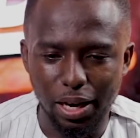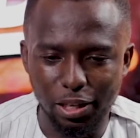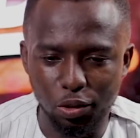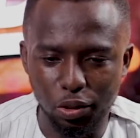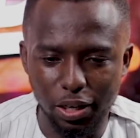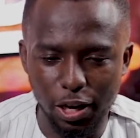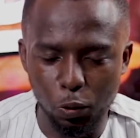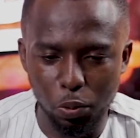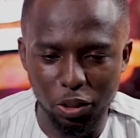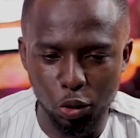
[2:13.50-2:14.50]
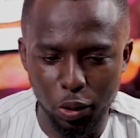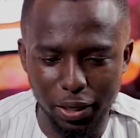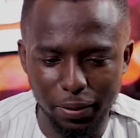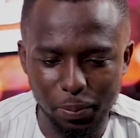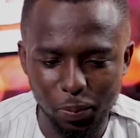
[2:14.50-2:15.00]
And today we'll be
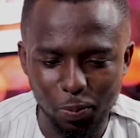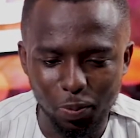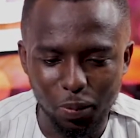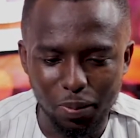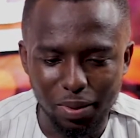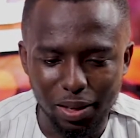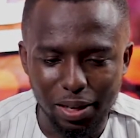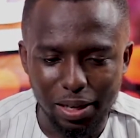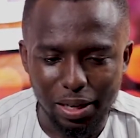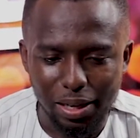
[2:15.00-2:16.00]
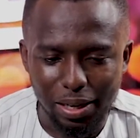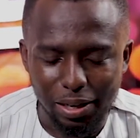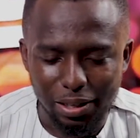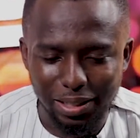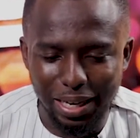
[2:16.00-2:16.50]
doing
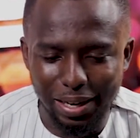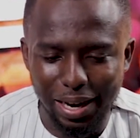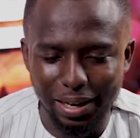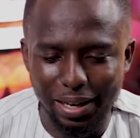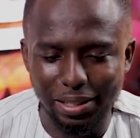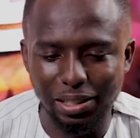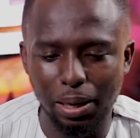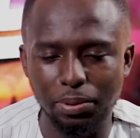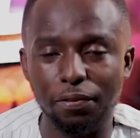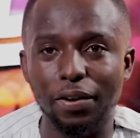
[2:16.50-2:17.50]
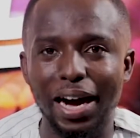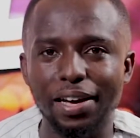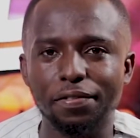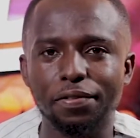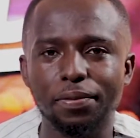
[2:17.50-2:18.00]
2 Kings chapter
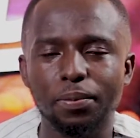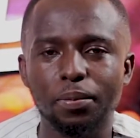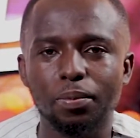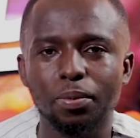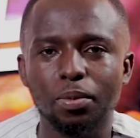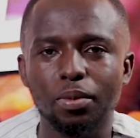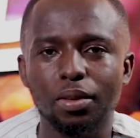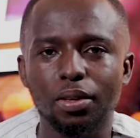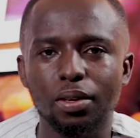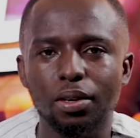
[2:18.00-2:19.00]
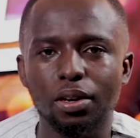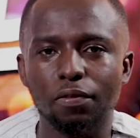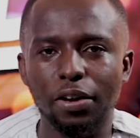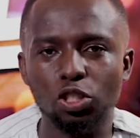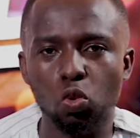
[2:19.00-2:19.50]
5,
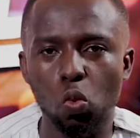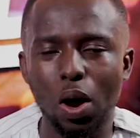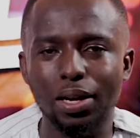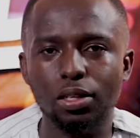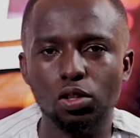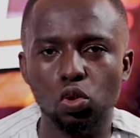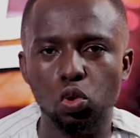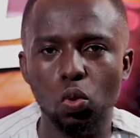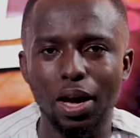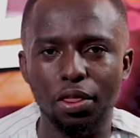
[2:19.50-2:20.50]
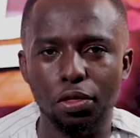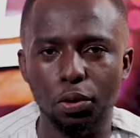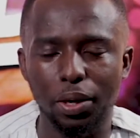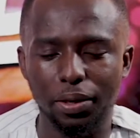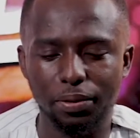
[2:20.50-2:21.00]
verse 1, 2, and
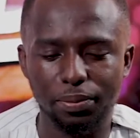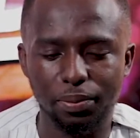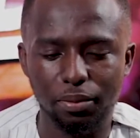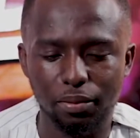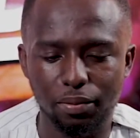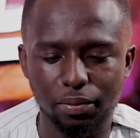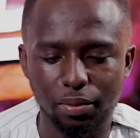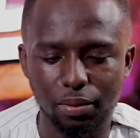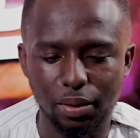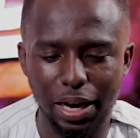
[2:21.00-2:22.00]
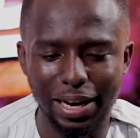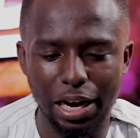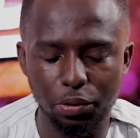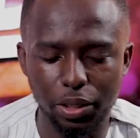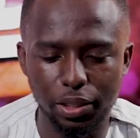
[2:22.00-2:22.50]
3. And
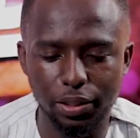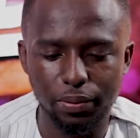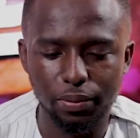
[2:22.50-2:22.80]
I read,